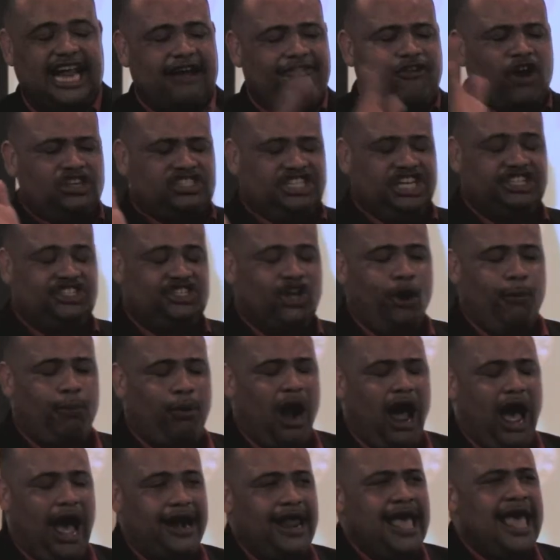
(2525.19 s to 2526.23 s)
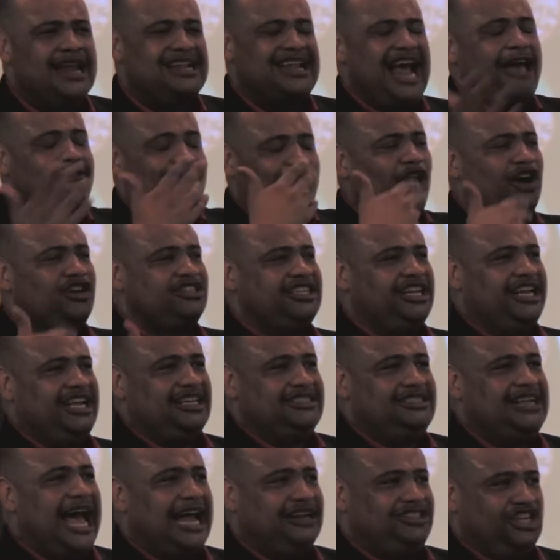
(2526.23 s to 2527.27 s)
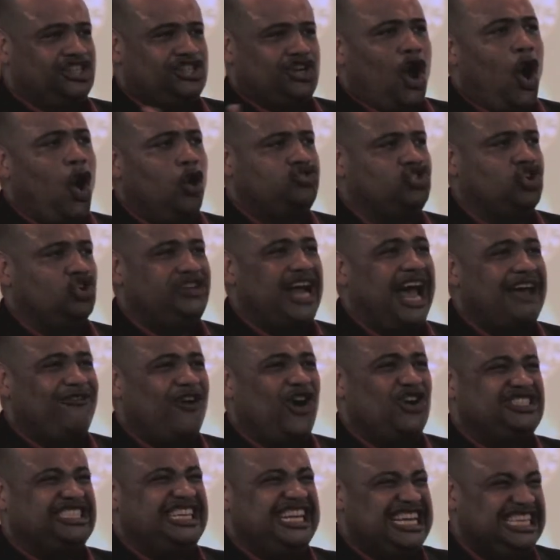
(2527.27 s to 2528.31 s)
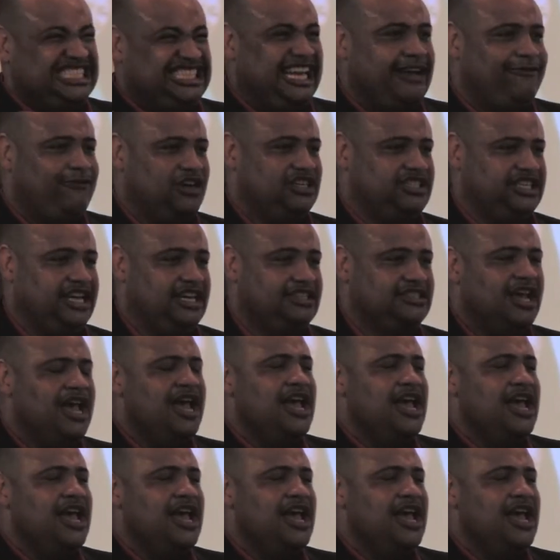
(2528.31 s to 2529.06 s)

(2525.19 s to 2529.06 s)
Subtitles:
diversity is so broad. Diversity is not just cultural. Diversity is differences.